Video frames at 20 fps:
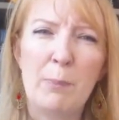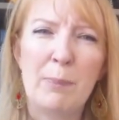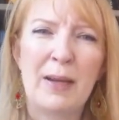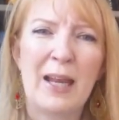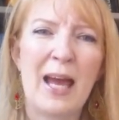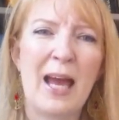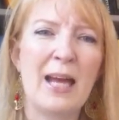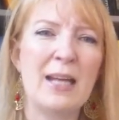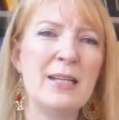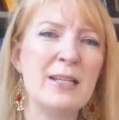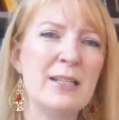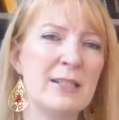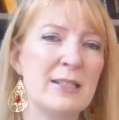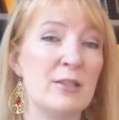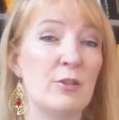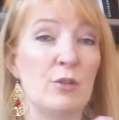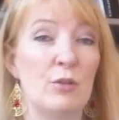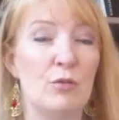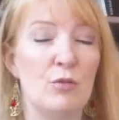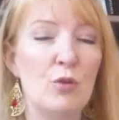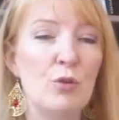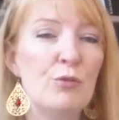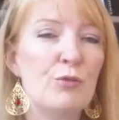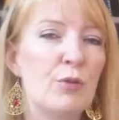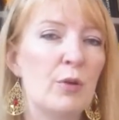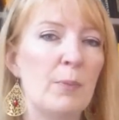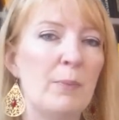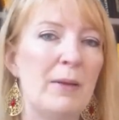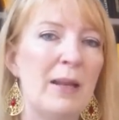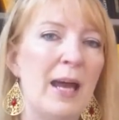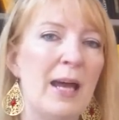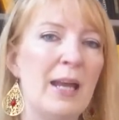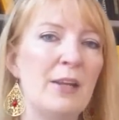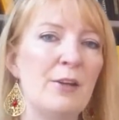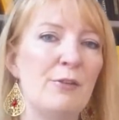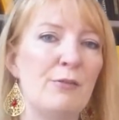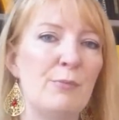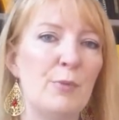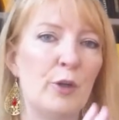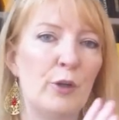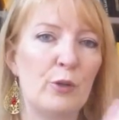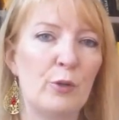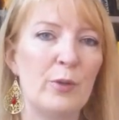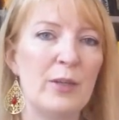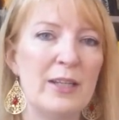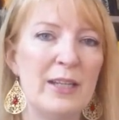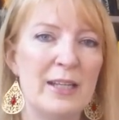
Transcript: planets and the neutral planet of Mercury